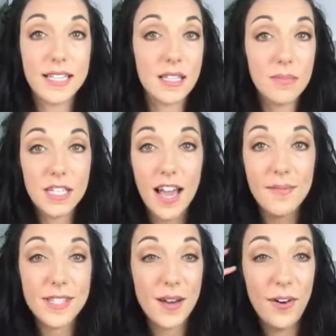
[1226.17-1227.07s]

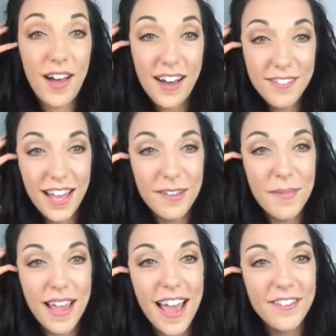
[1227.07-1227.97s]
Sometimes I will have like
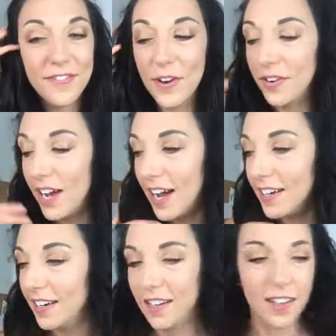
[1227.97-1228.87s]
my headphone
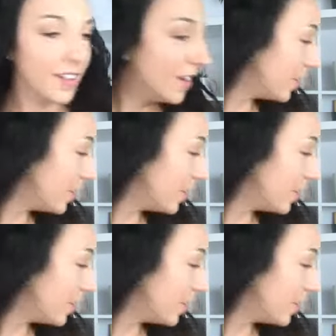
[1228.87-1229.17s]
on. Oh, I